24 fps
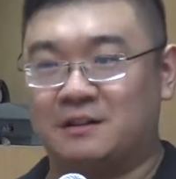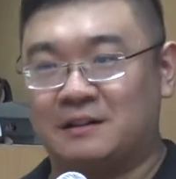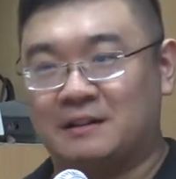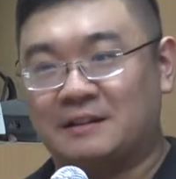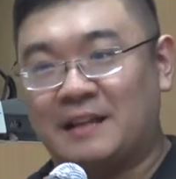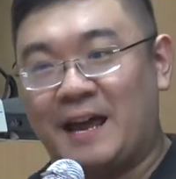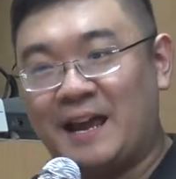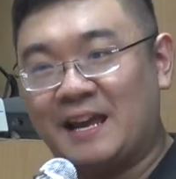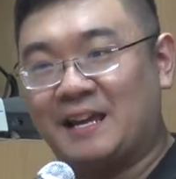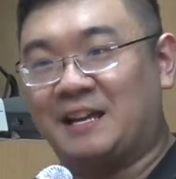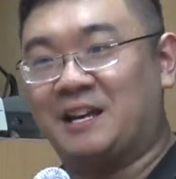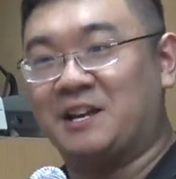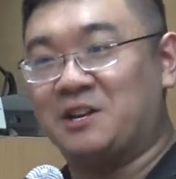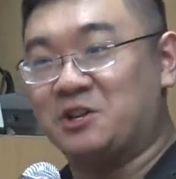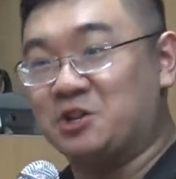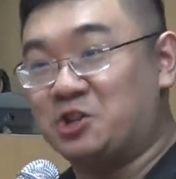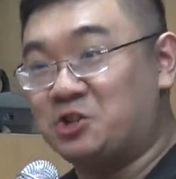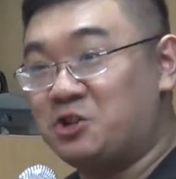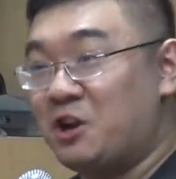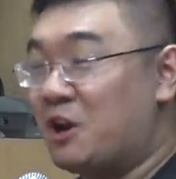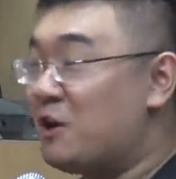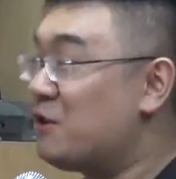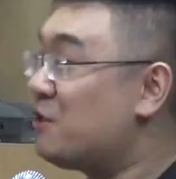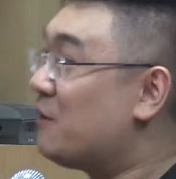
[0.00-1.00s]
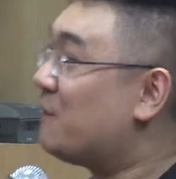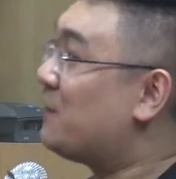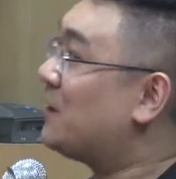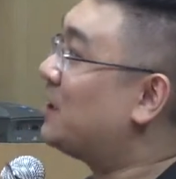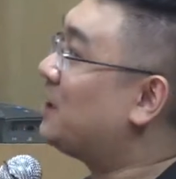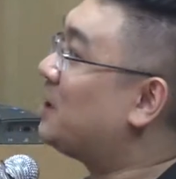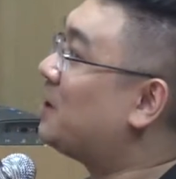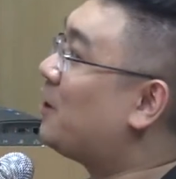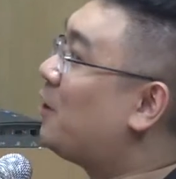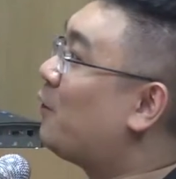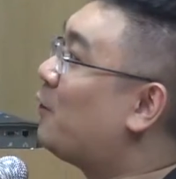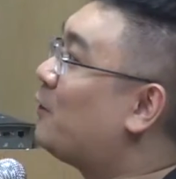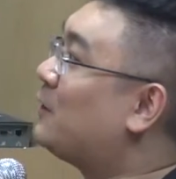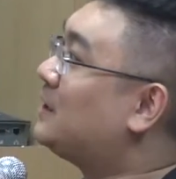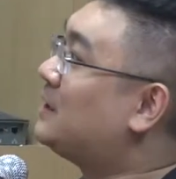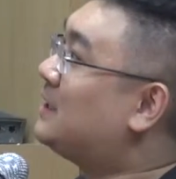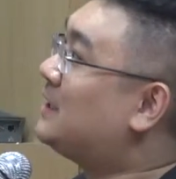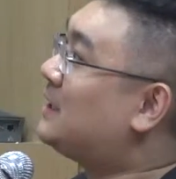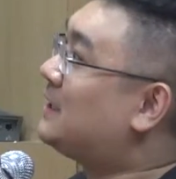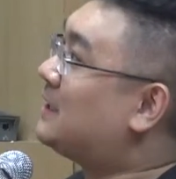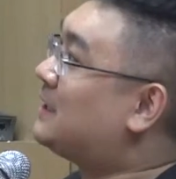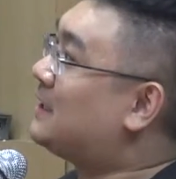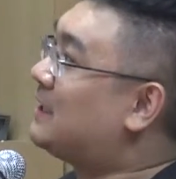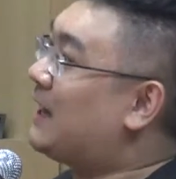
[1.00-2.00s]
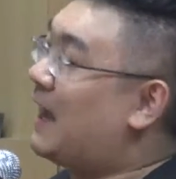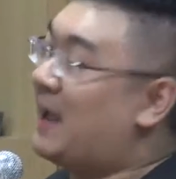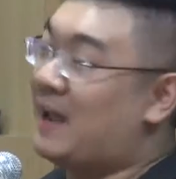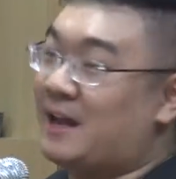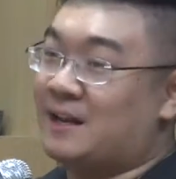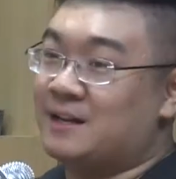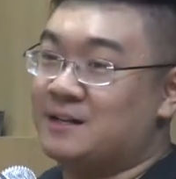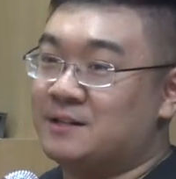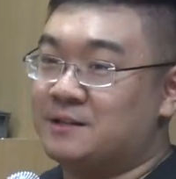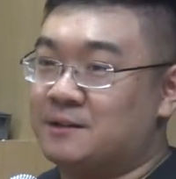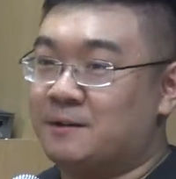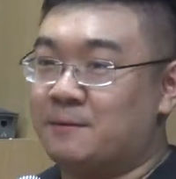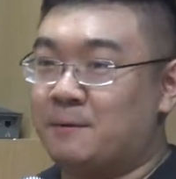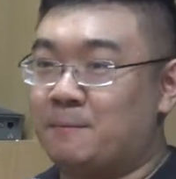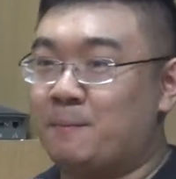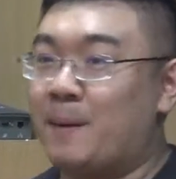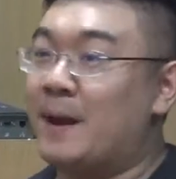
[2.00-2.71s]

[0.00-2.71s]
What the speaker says: like and share the video, and